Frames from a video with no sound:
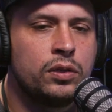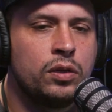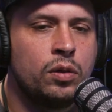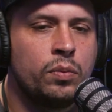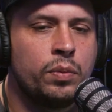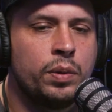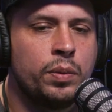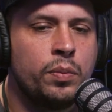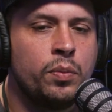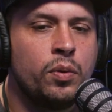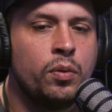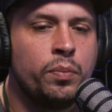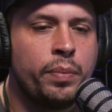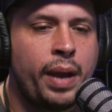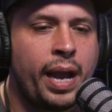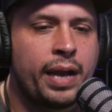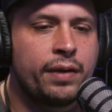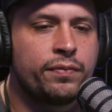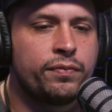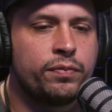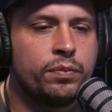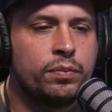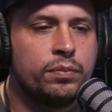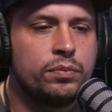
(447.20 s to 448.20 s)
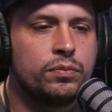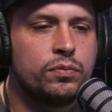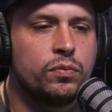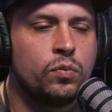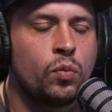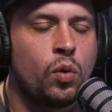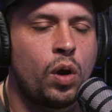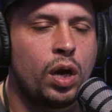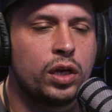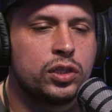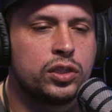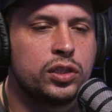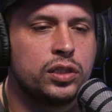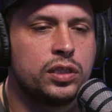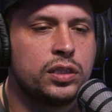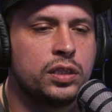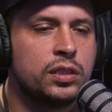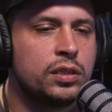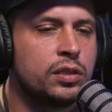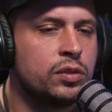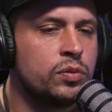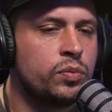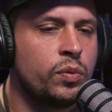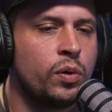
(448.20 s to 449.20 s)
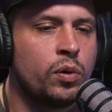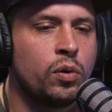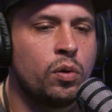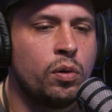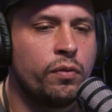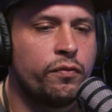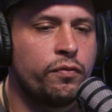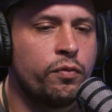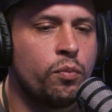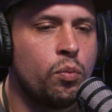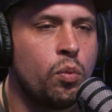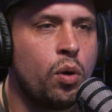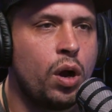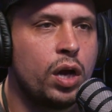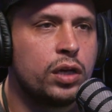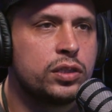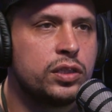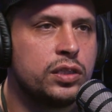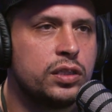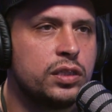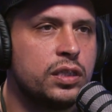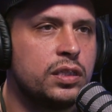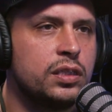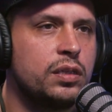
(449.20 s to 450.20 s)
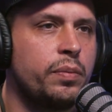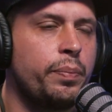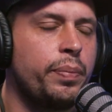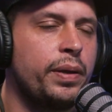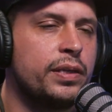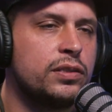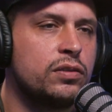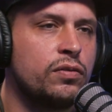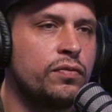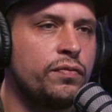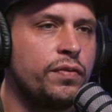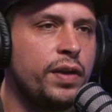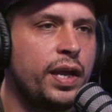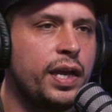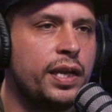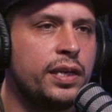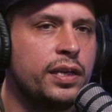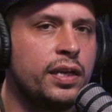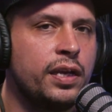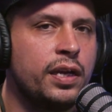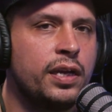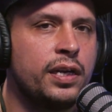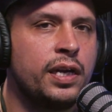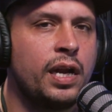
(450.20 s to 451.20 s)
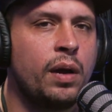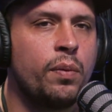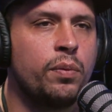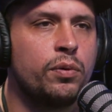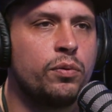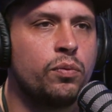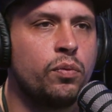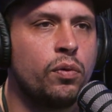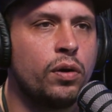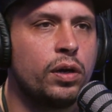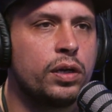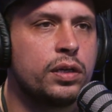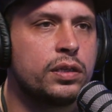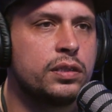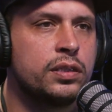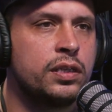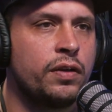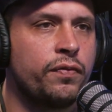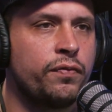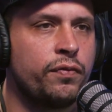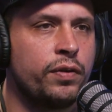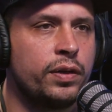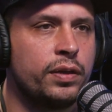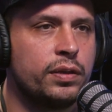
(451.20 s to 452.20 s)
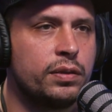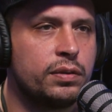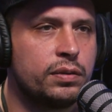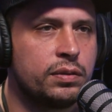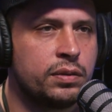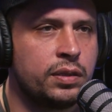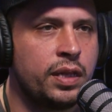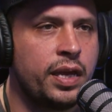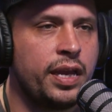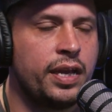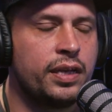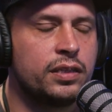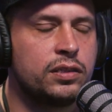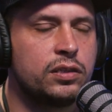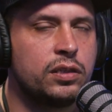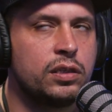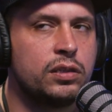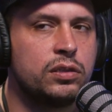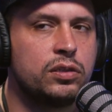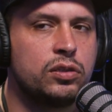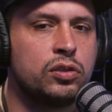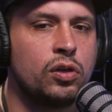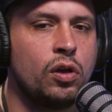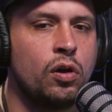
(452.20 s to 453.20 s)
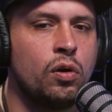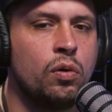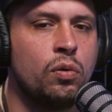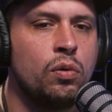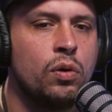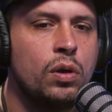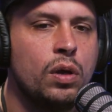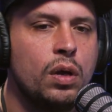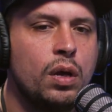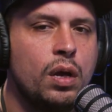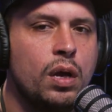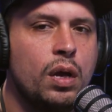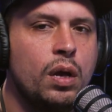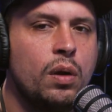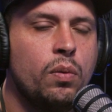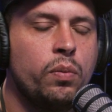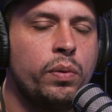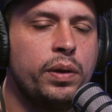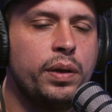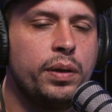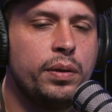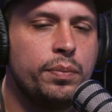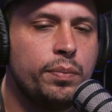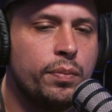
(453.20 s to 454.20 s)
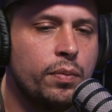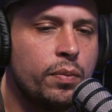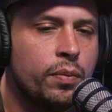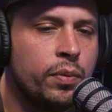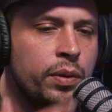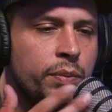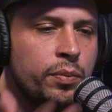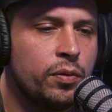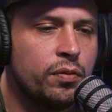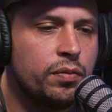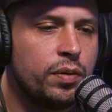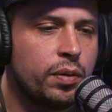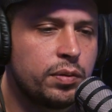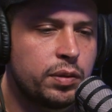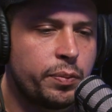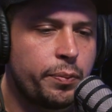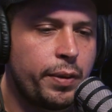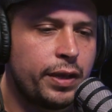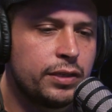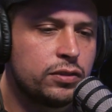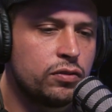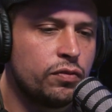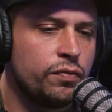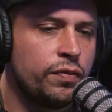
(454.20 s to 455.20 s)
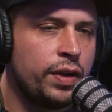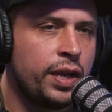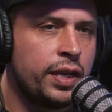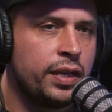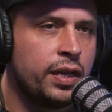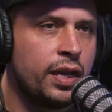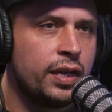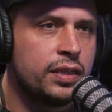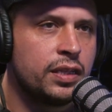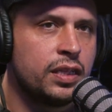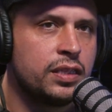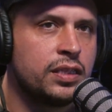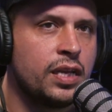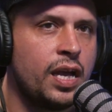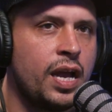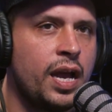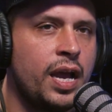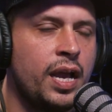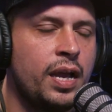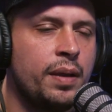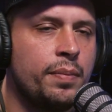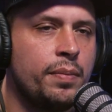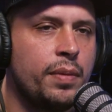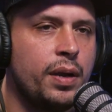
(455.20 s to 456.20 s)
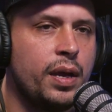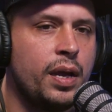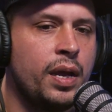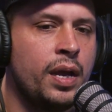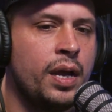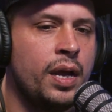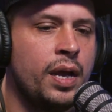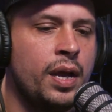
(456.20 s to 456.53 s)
we moved back from Washington because we were going from Washington to Pennsylvania, and I would work different things. And so we moved up to Pennsylvania at the time,